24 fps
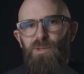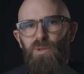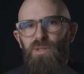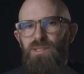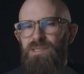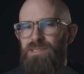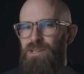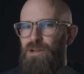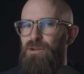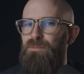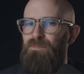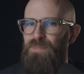
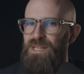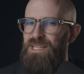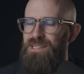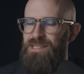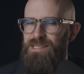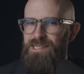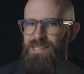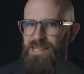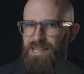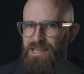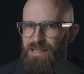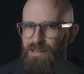also been
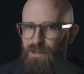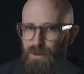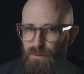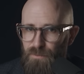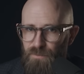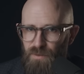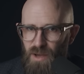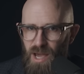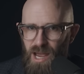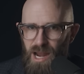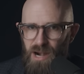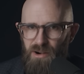seen at a
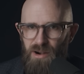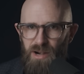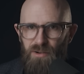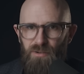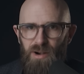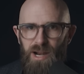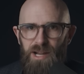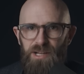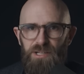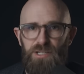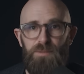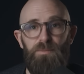firing
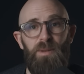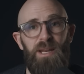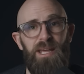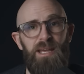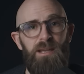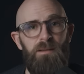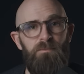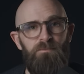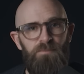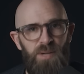range playing